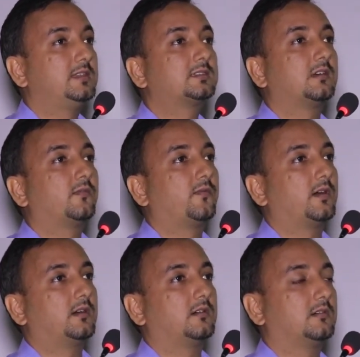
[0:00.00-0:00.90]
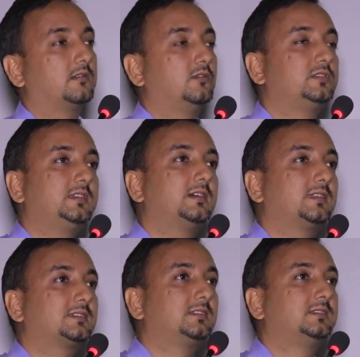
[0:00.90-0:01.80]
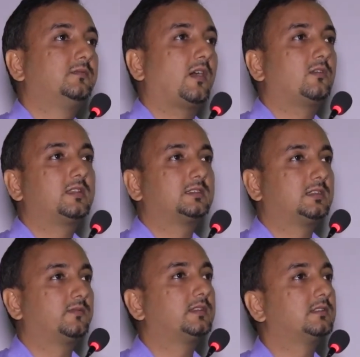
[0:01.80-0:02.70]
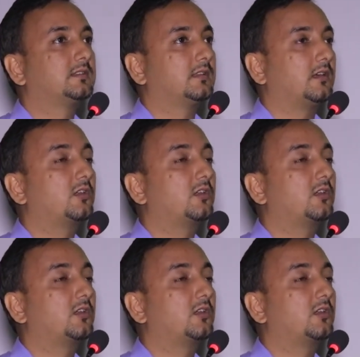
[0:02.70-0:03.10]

risk of losing a testis in founder Stephen